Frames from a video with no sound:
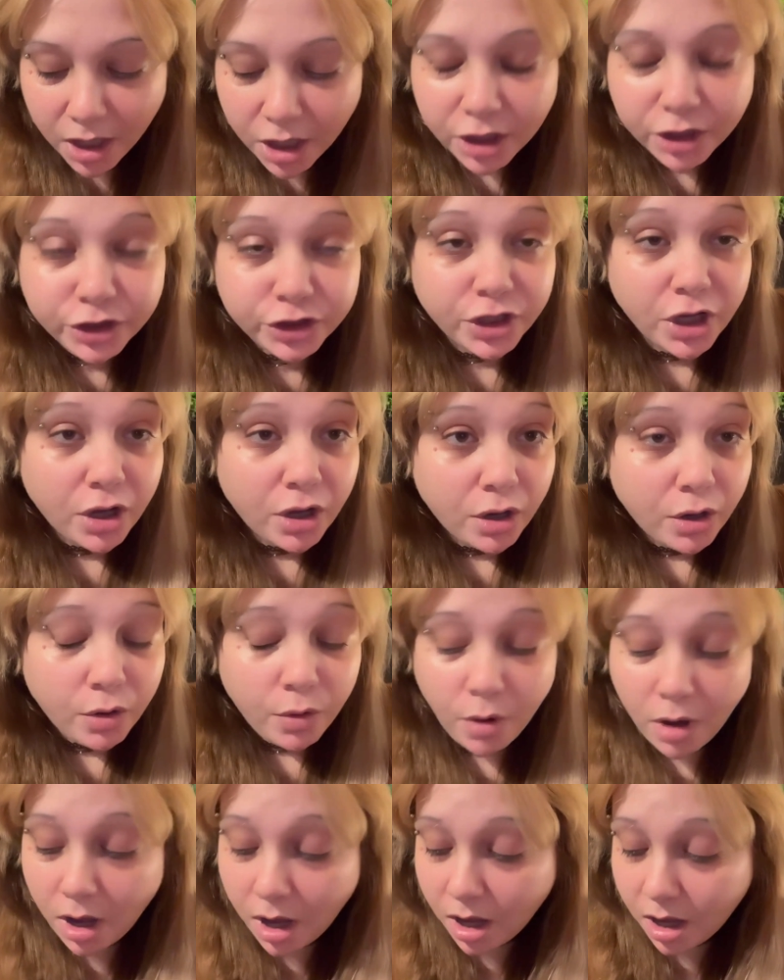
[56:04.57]

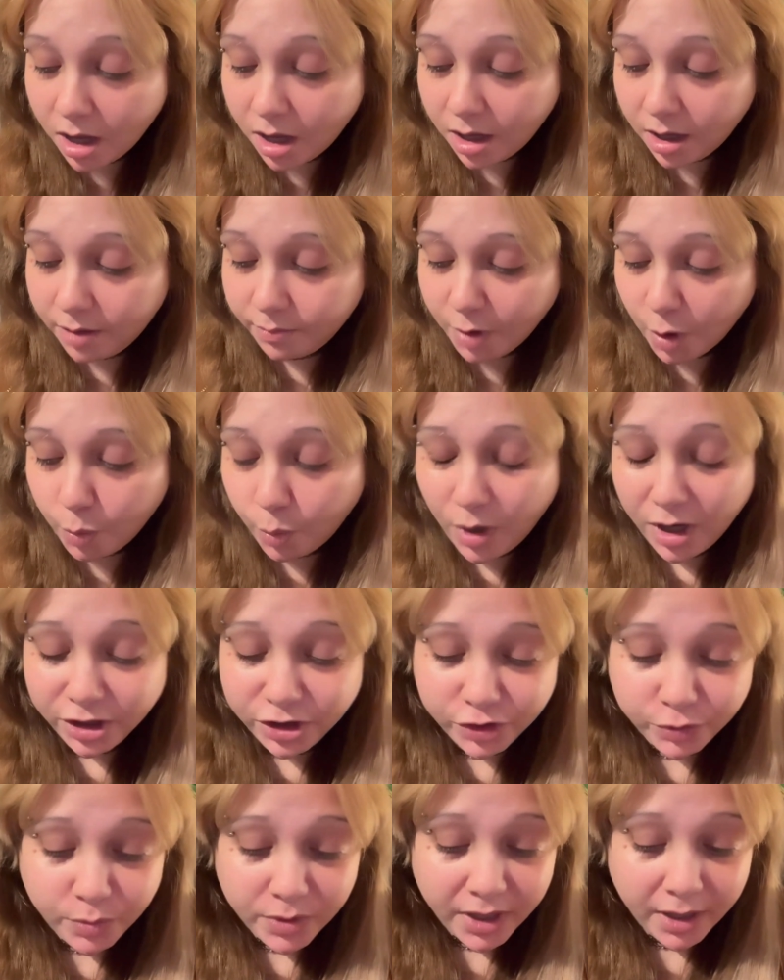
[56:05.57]
So,
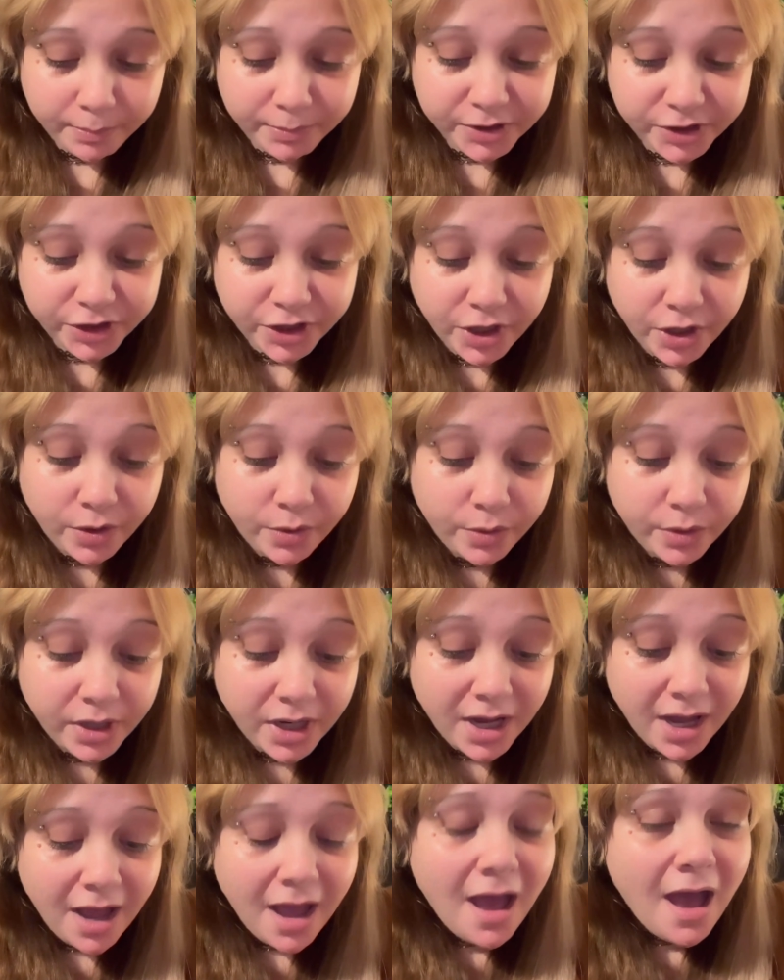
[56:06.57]
watched 1 episode.
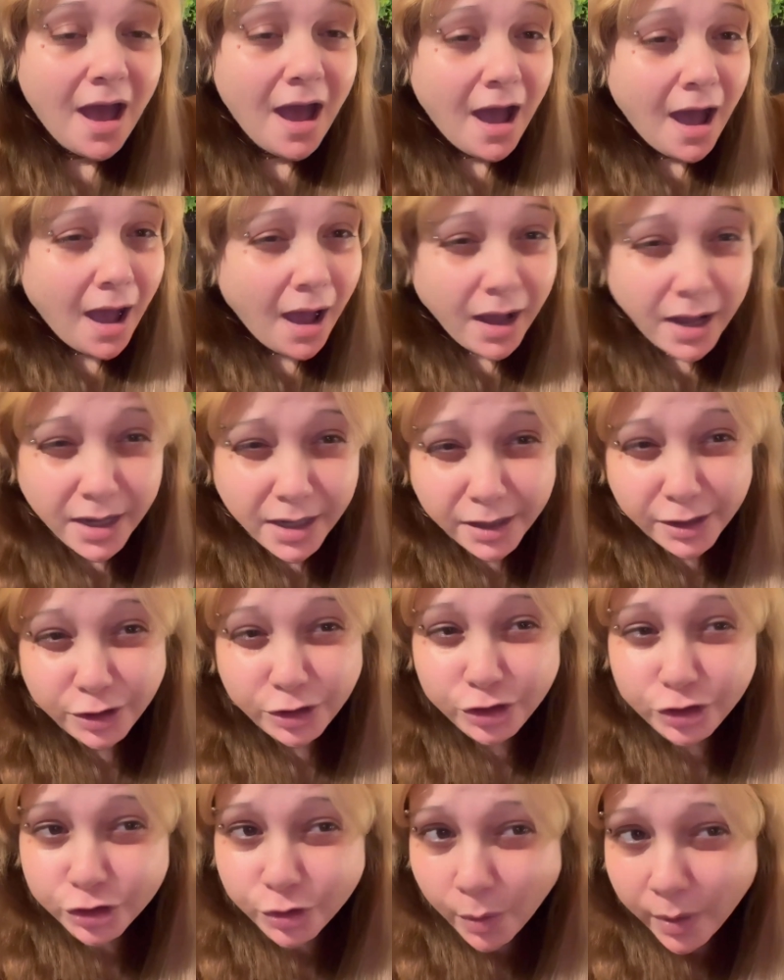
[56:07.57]
I
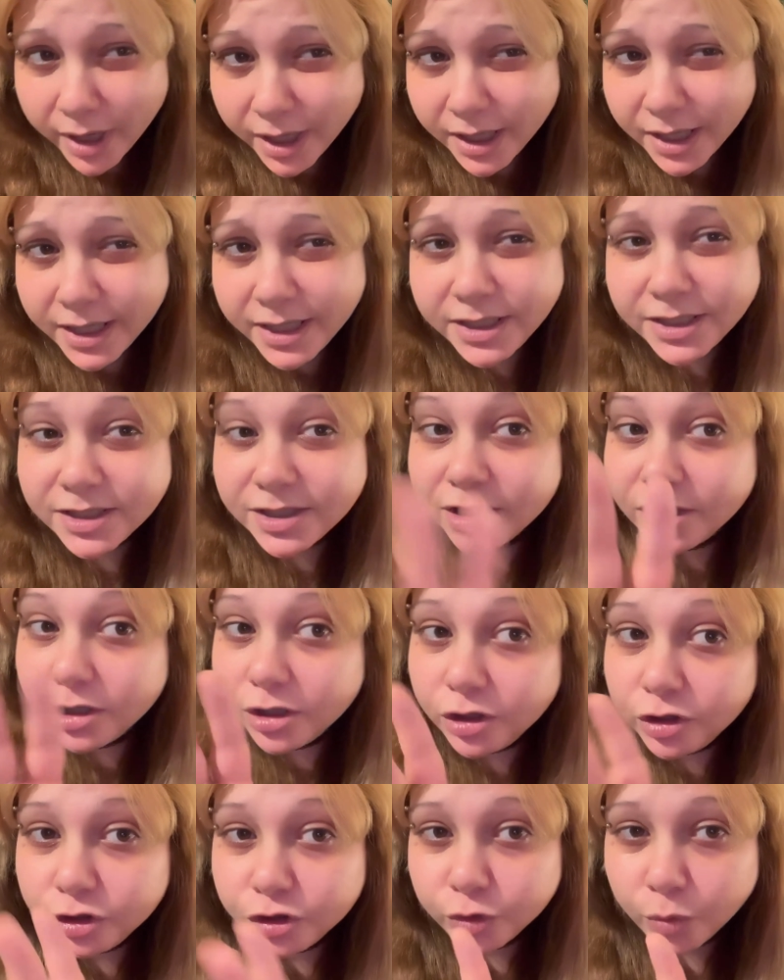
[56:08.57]
enjoyed it,
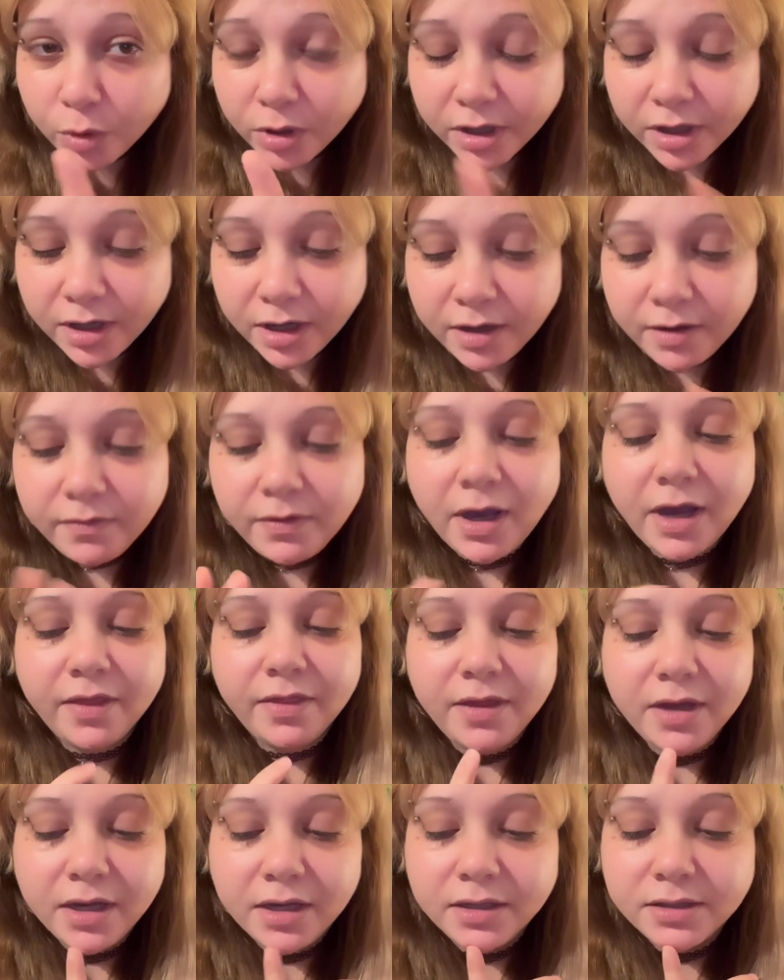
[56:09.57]
sort of. I
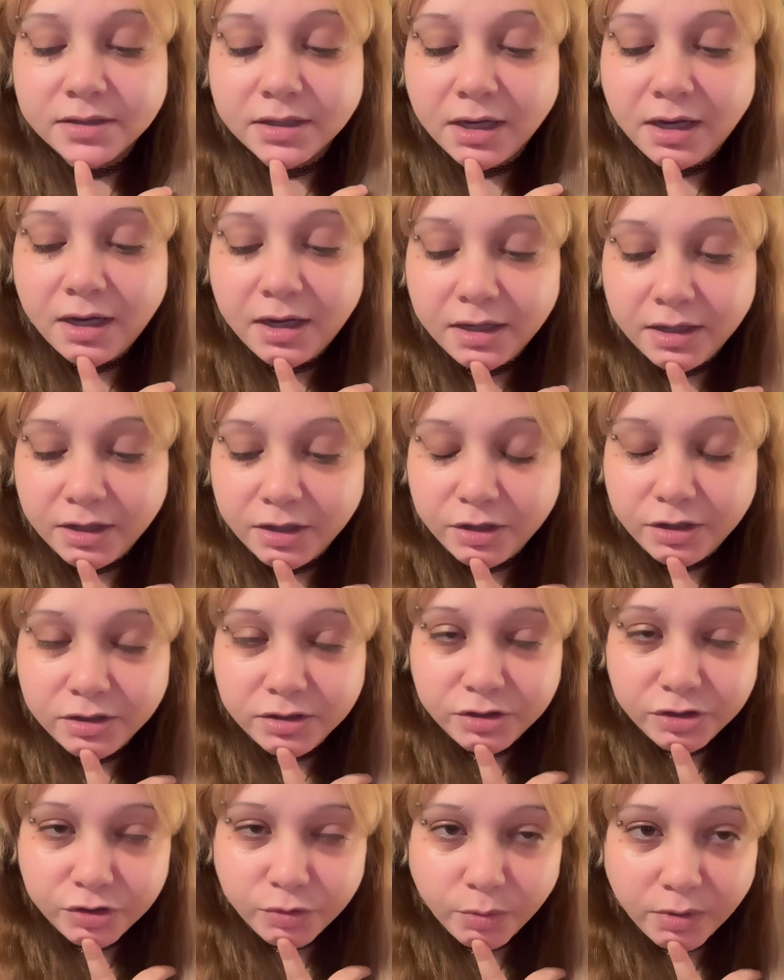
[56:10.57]
think it's got a good
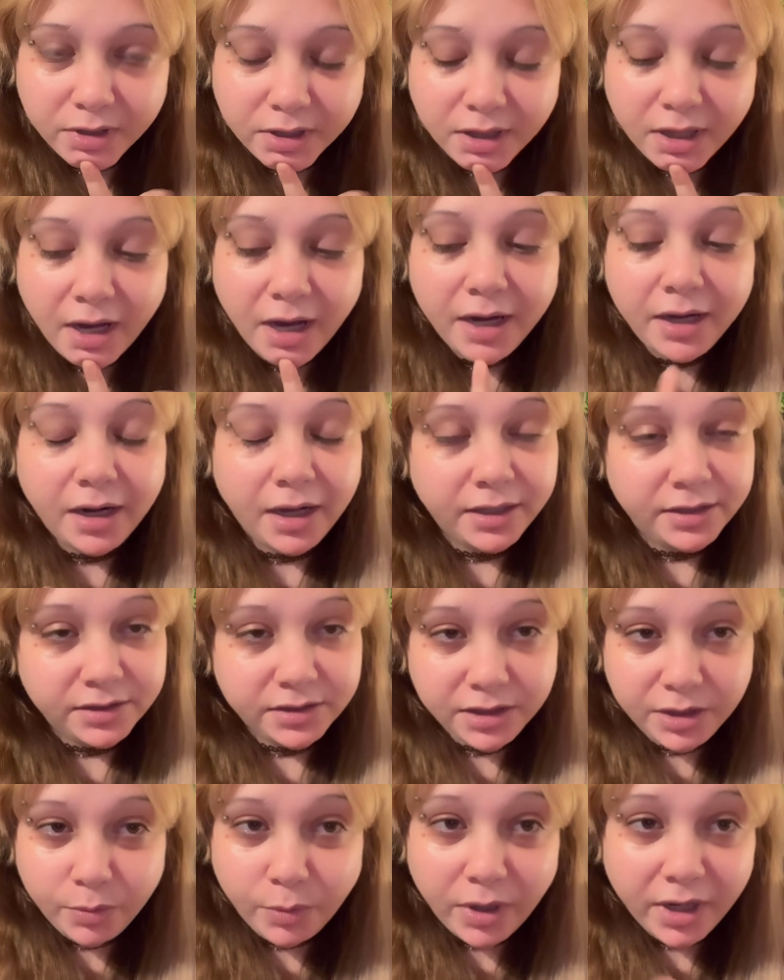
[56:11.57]
storyline. I
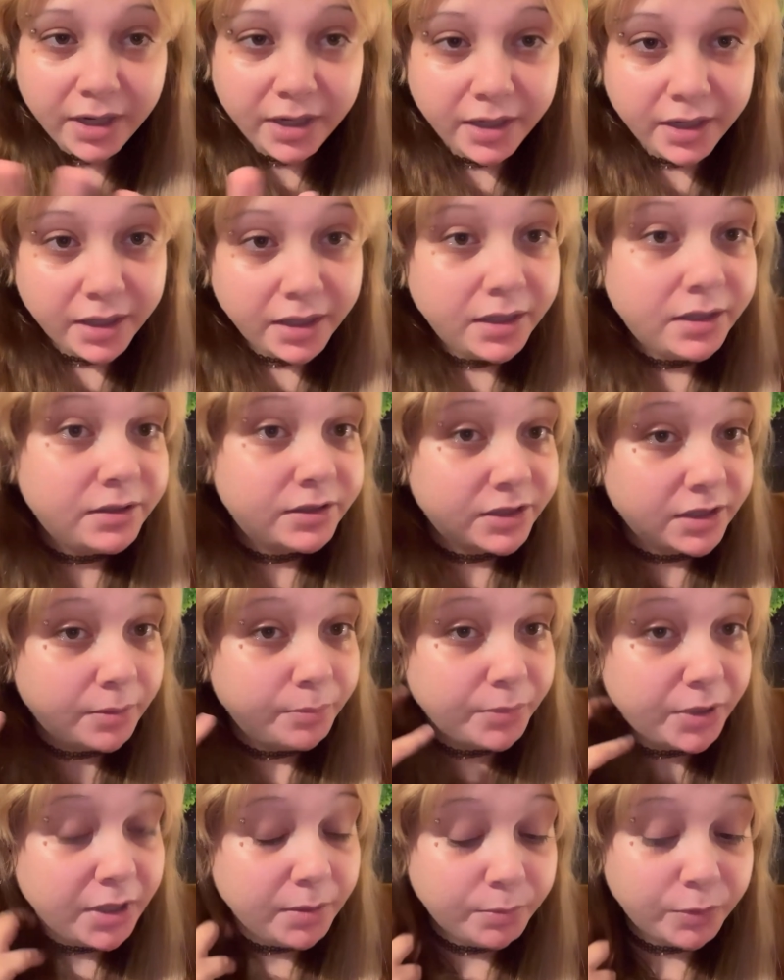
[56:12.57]
see why some
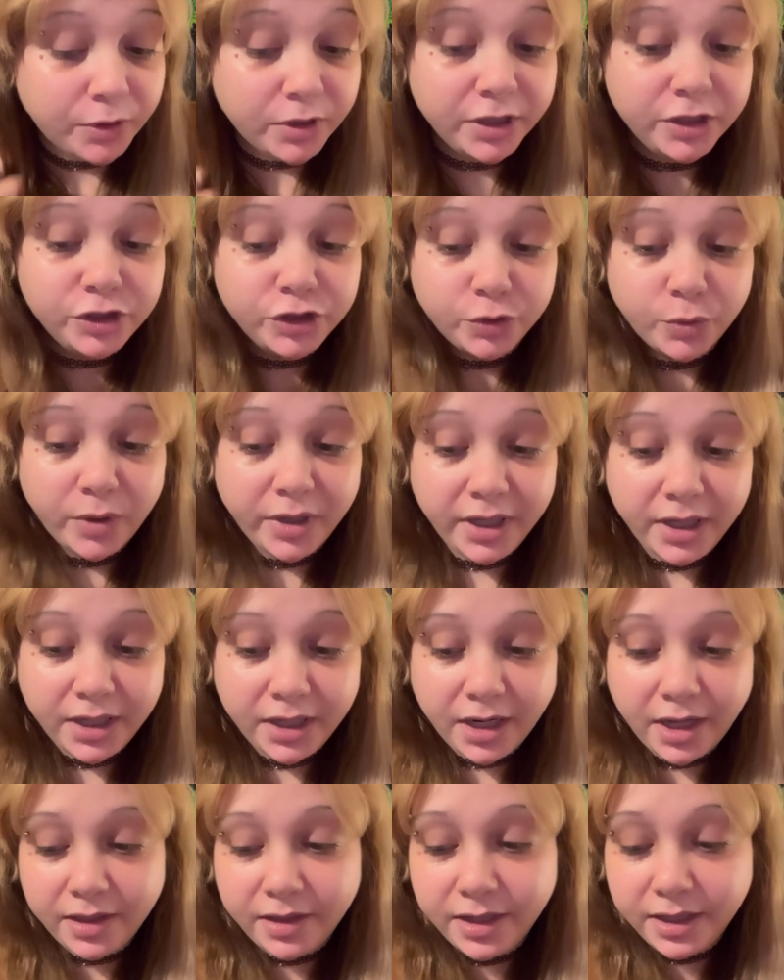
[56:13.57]
people enjoy it.
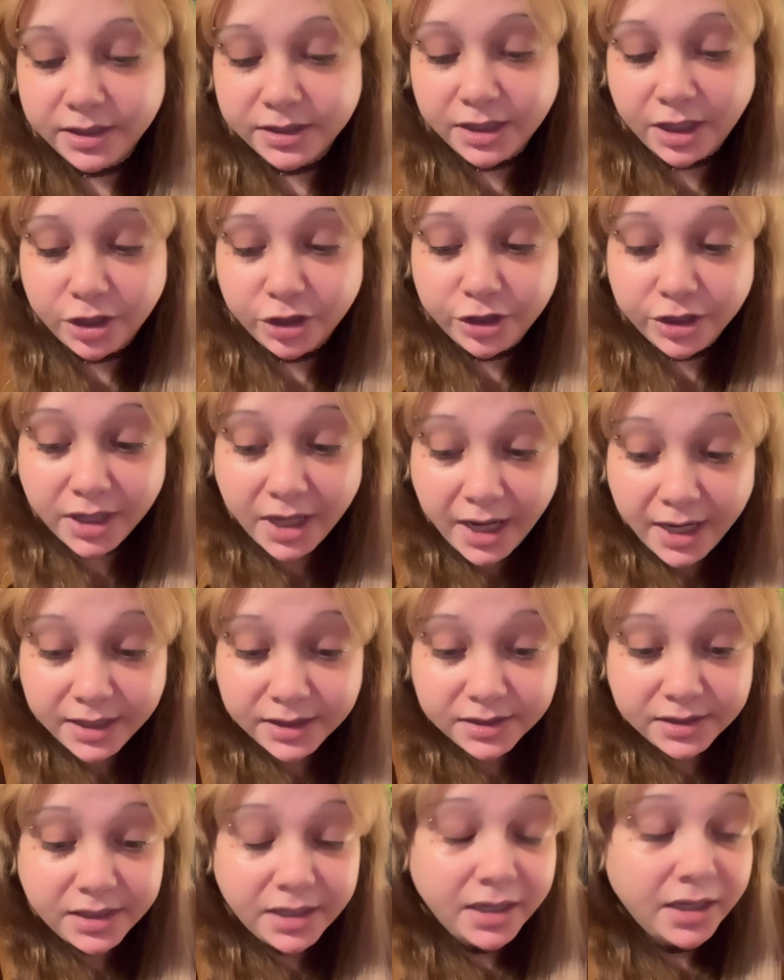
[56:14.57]
I think it's got good
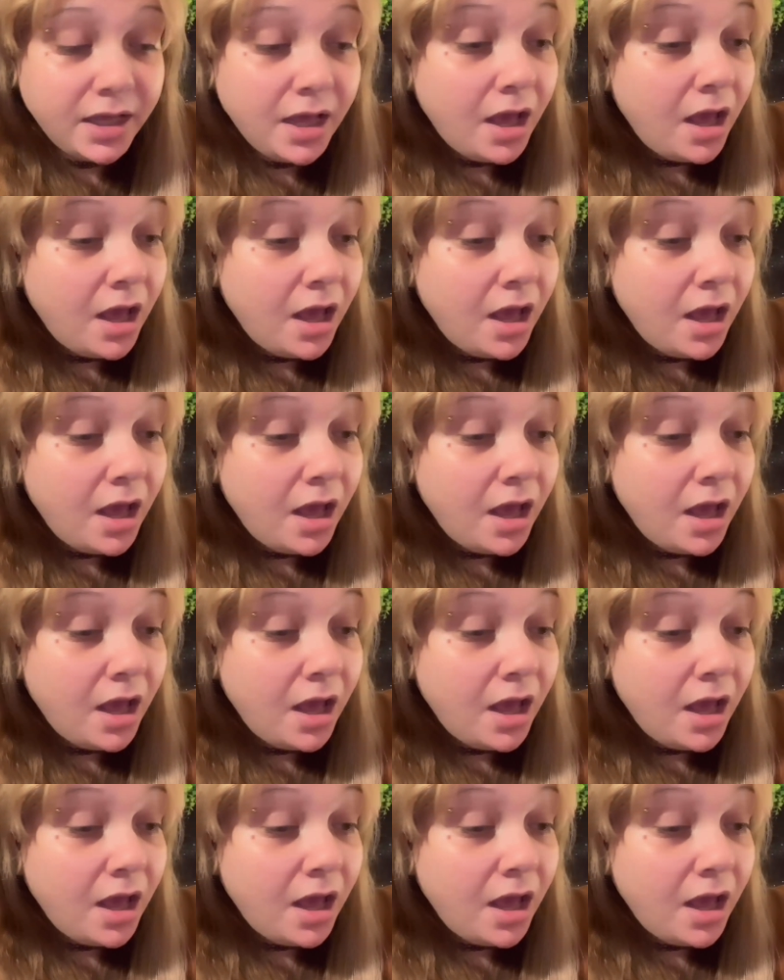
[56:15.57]
casting.